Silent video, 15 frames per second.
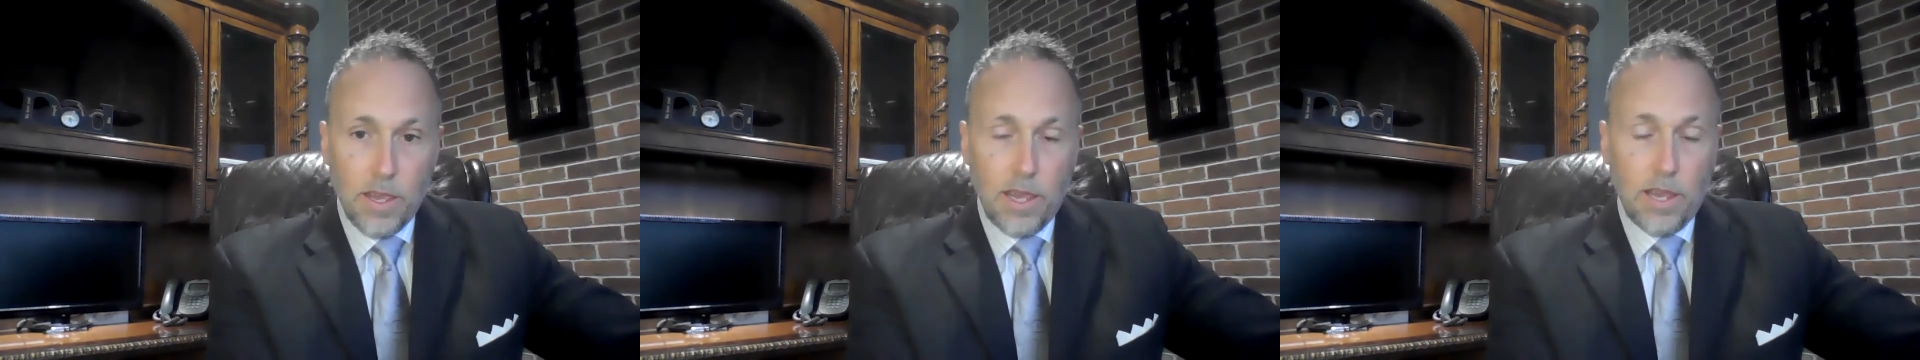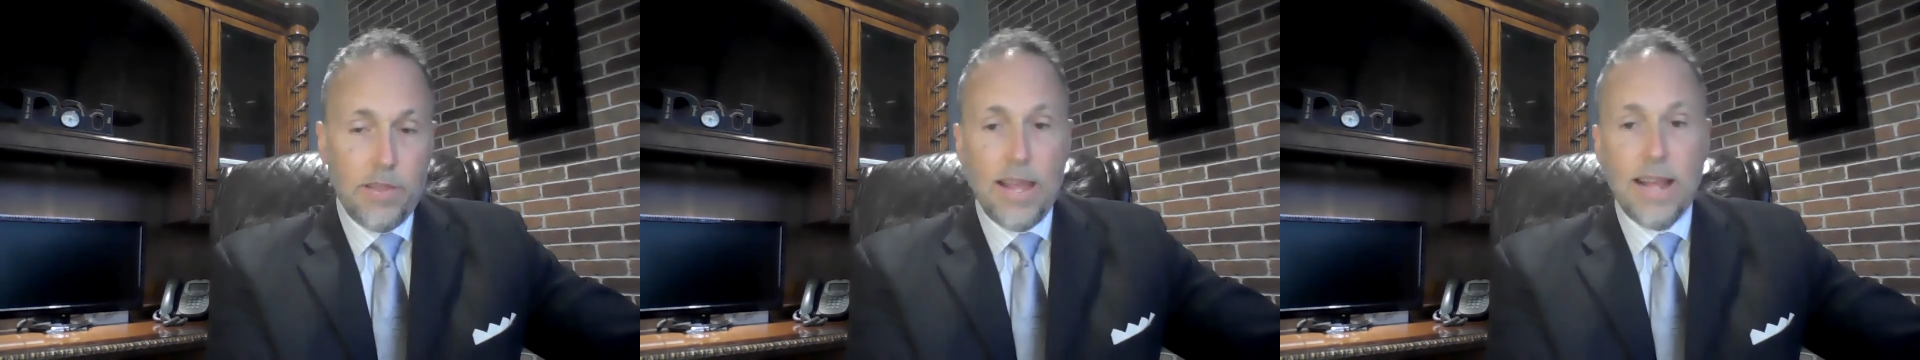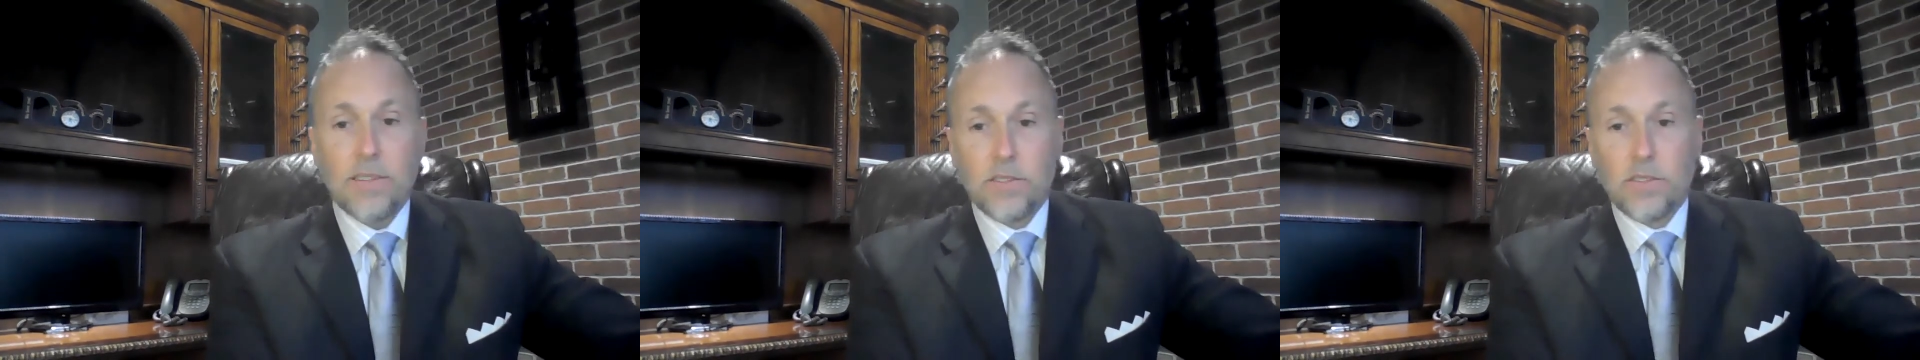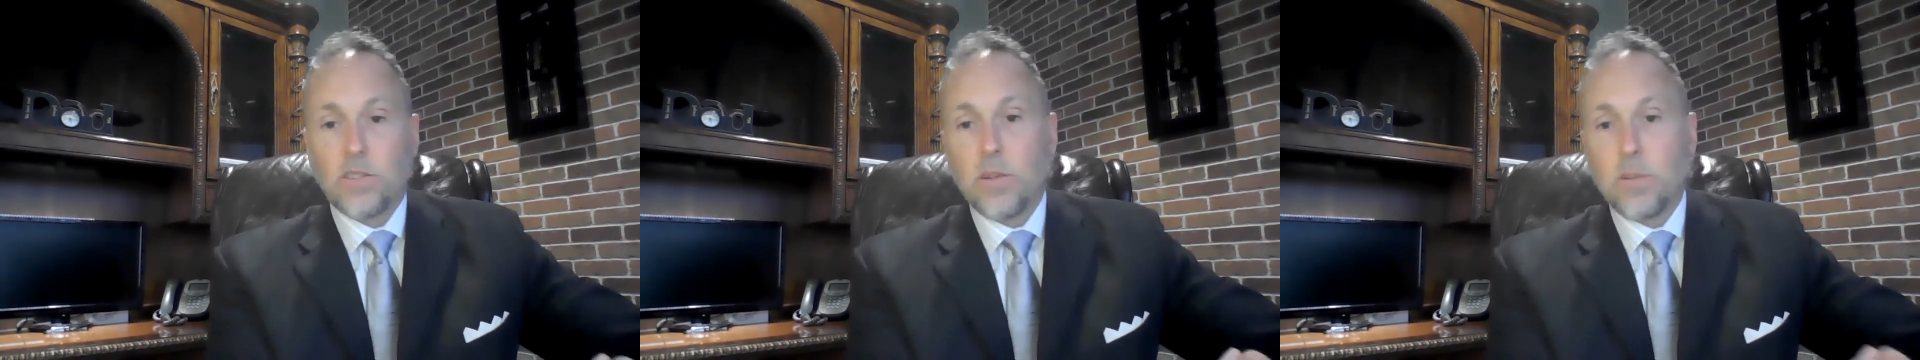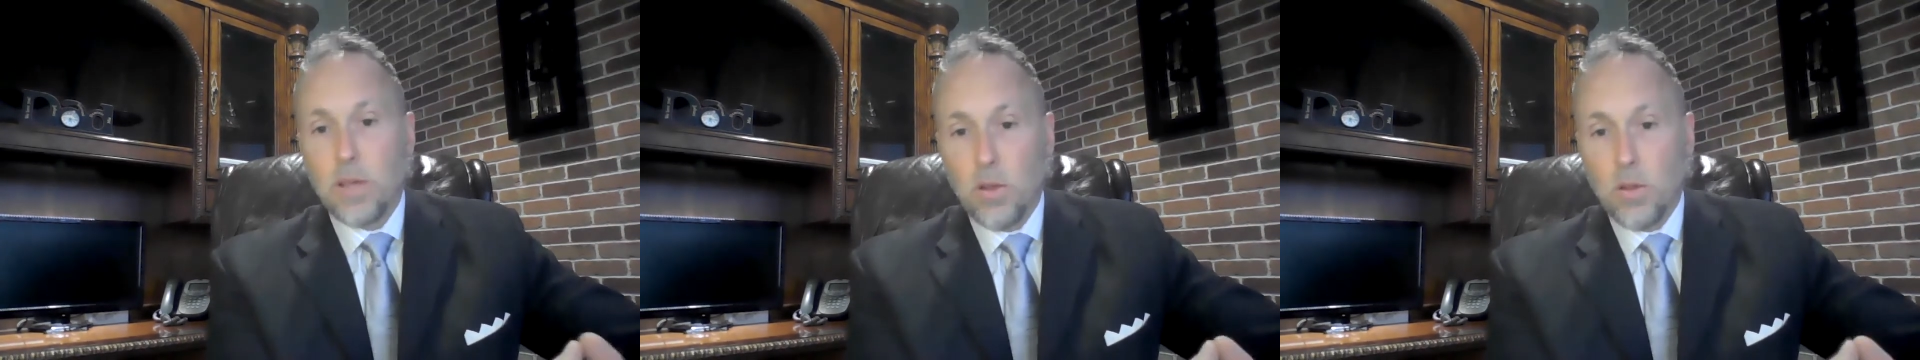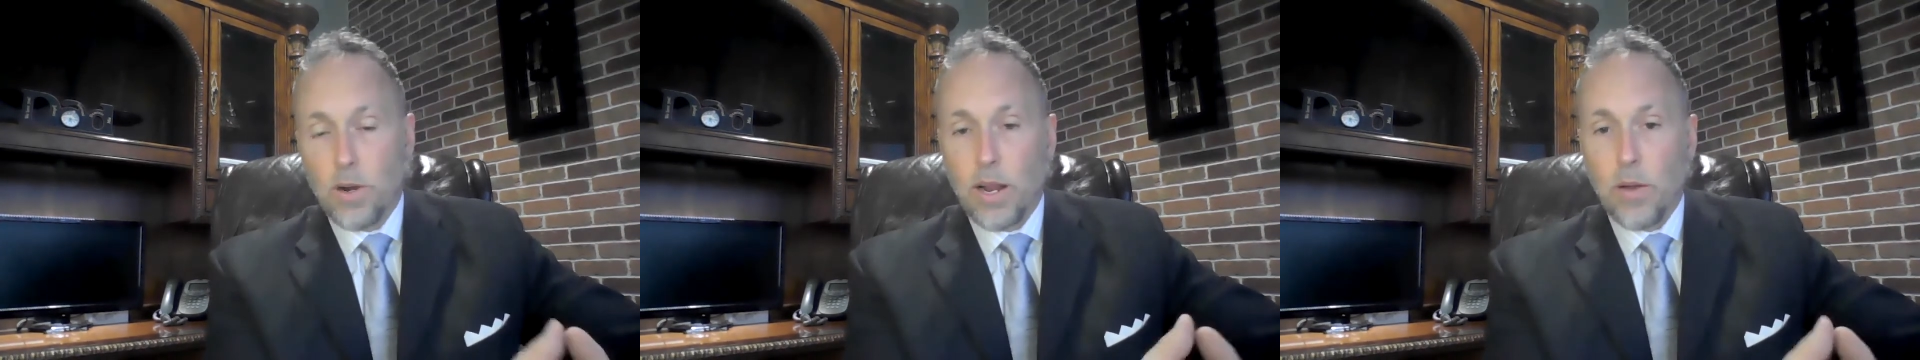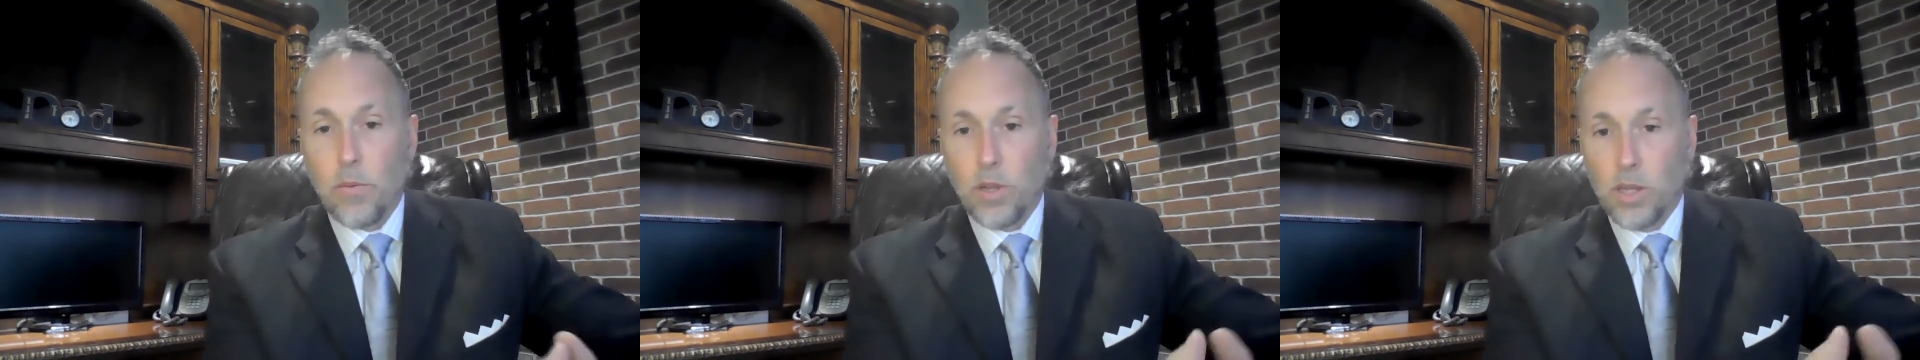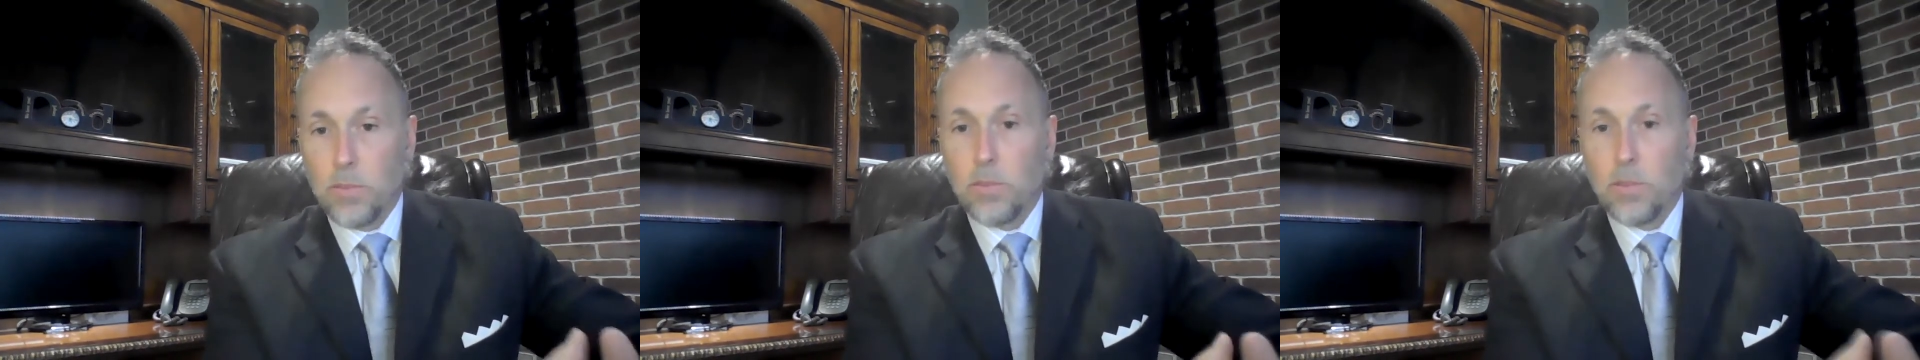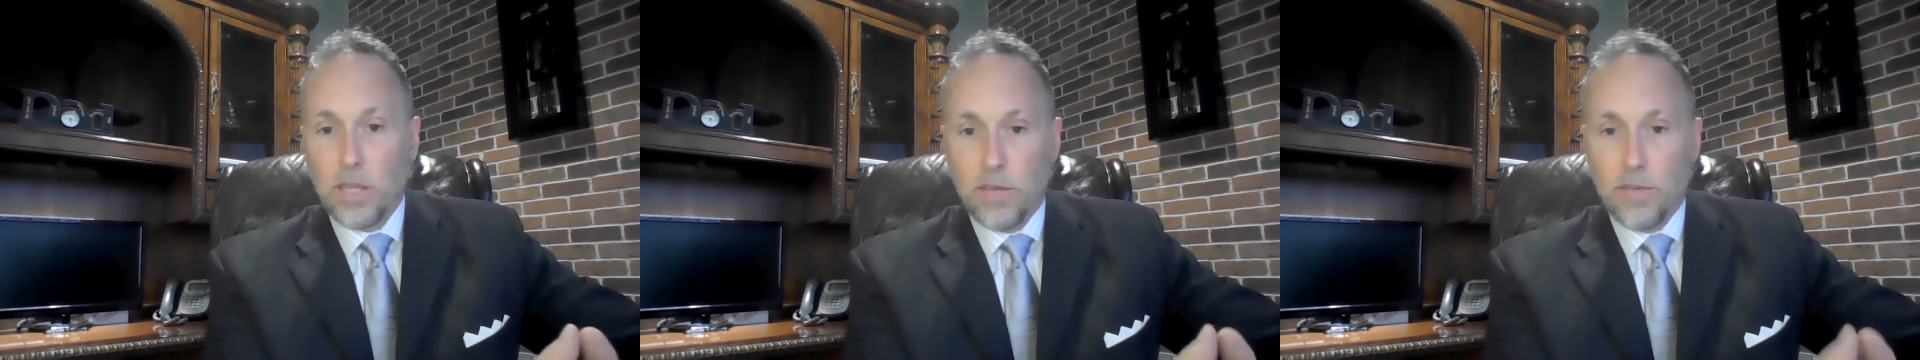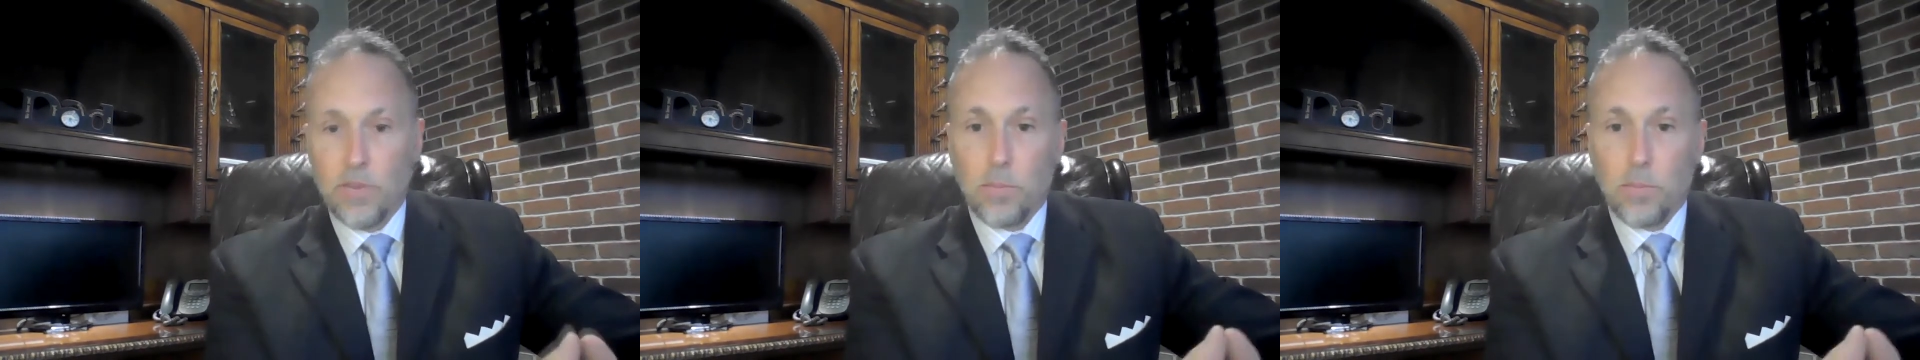And that's, to me, what I really believe the